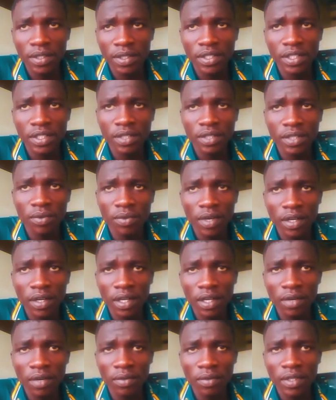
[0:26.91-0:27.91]
in one
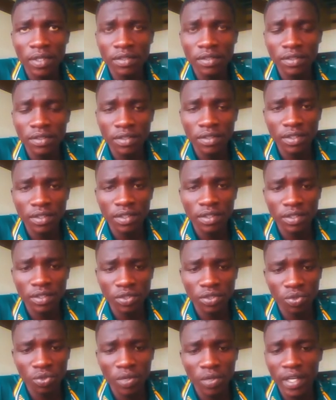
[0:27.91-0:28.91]
language to
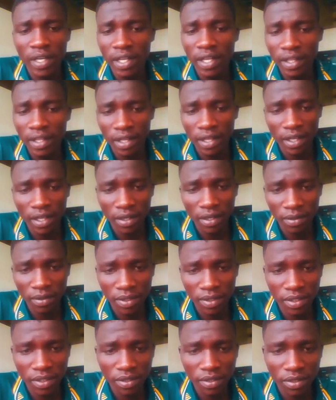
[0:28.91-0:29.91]
another language
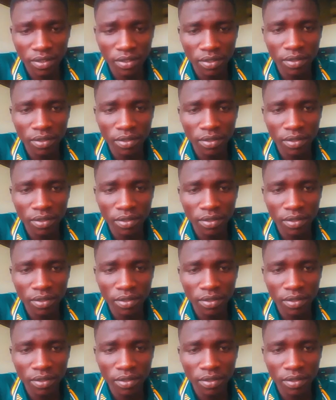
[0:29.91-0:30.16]
also.